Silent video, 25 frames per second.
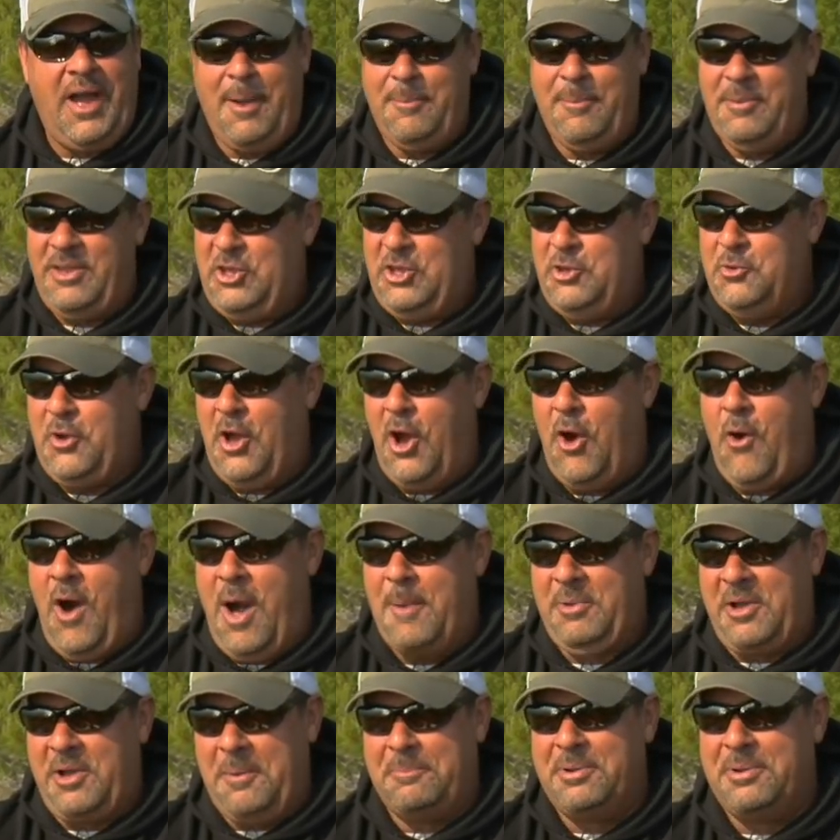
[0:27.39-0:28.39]
I mean, you know,
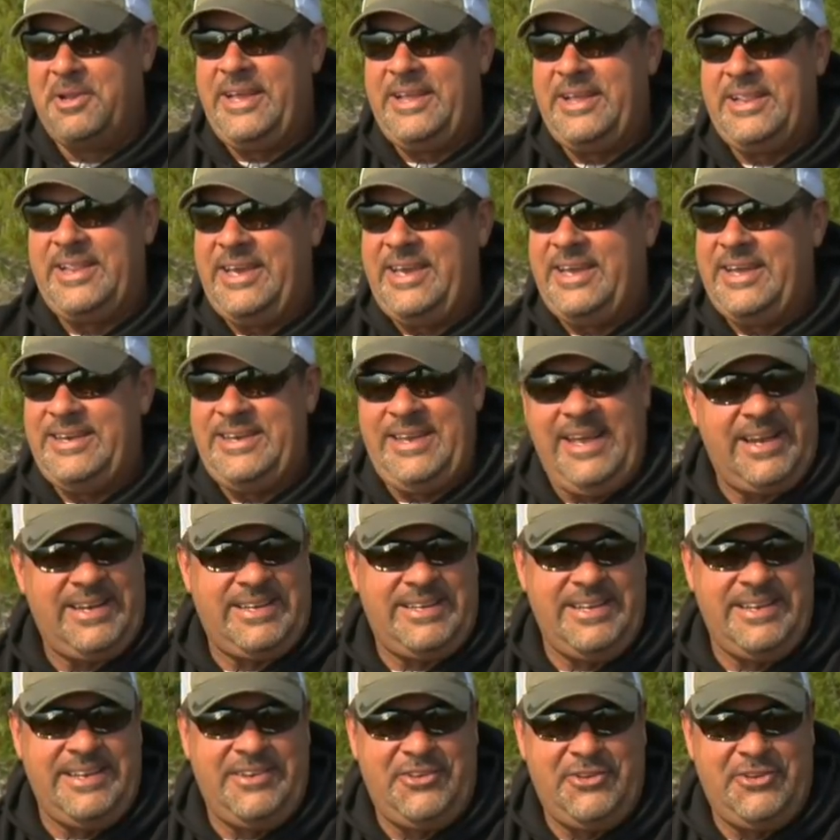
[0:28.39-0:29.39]
I'm completely
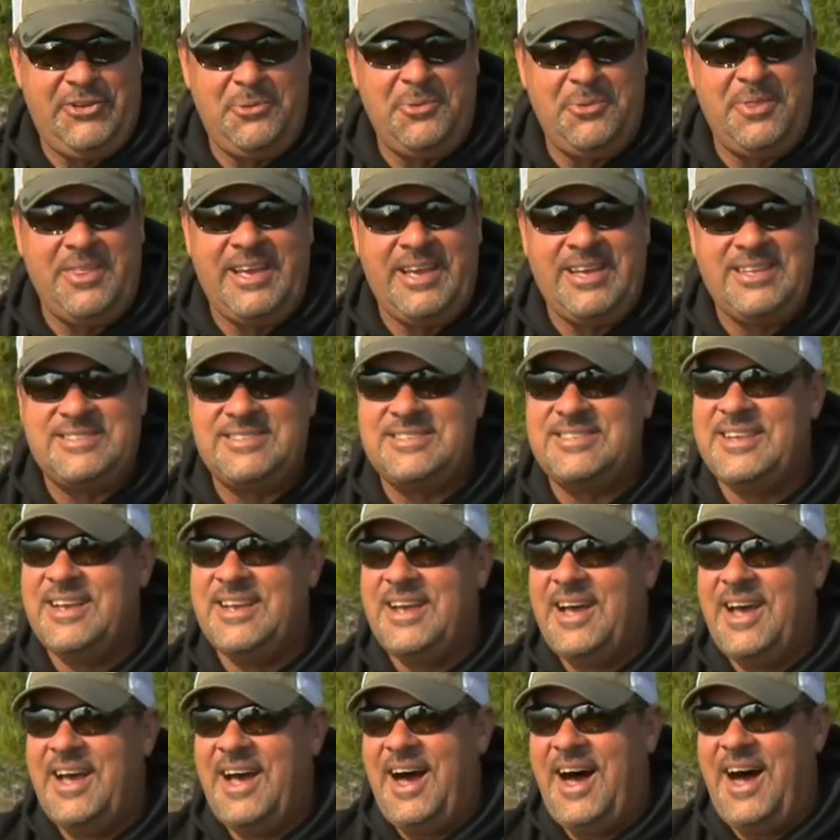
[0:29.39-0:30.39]
addicted to this
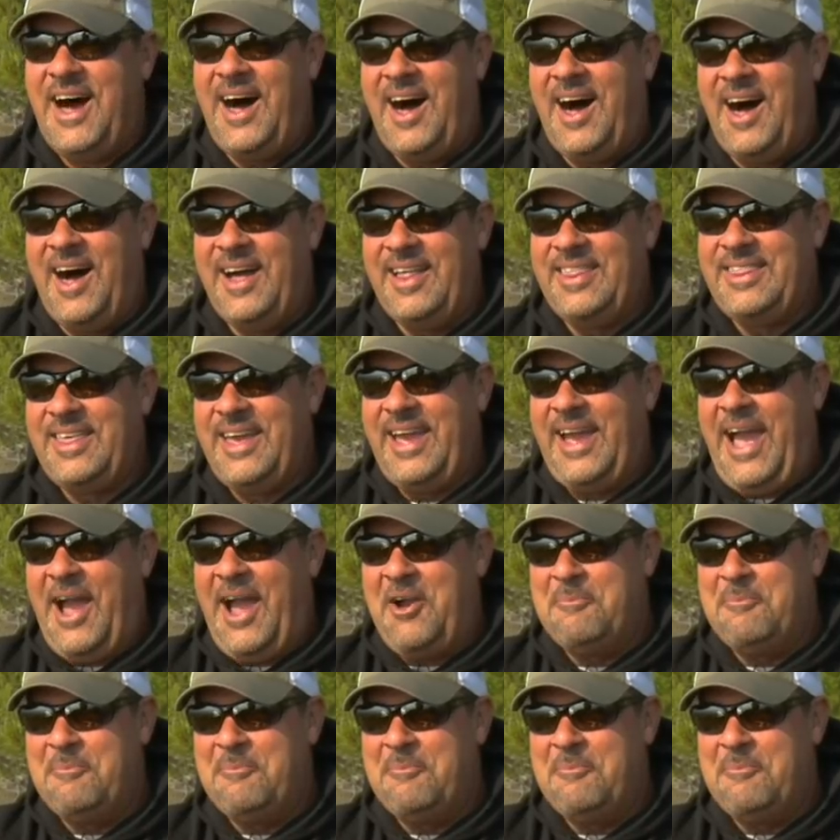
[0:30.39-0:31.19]
uh, thing. I